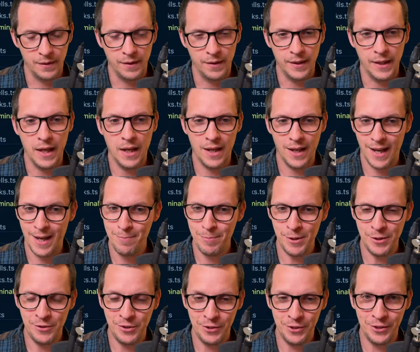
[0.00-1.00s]
Yeah,
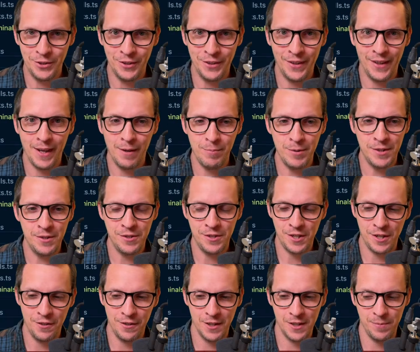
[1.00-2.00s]
happy to
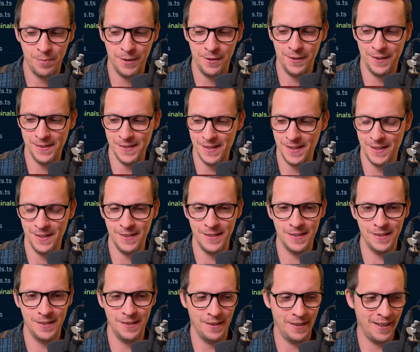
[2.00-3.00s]
share
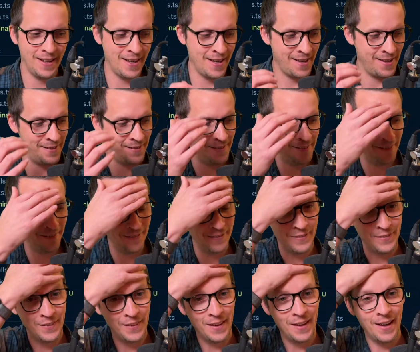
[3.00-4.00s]
experiences, and
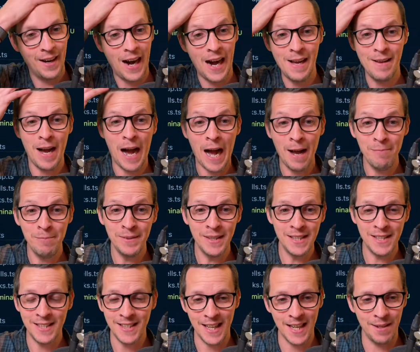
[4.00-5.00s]
I'm the
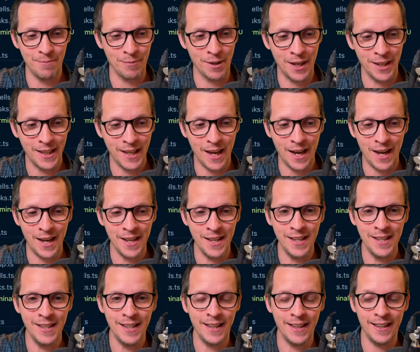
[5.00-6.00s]
same. Like
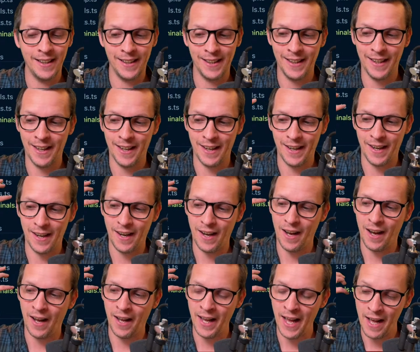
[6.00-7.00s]
I
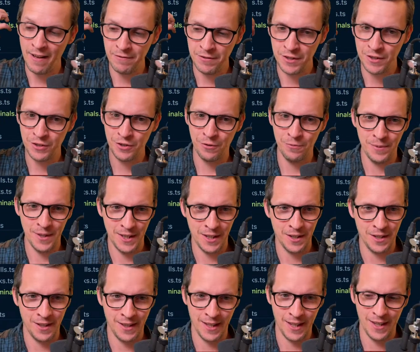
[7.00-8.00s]
have so many
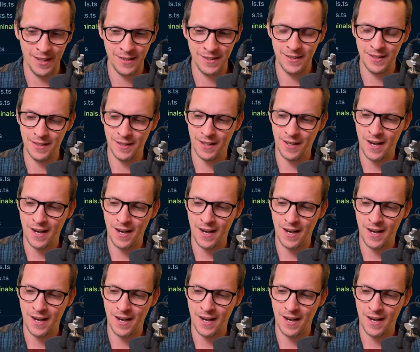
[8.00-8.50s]
ideas.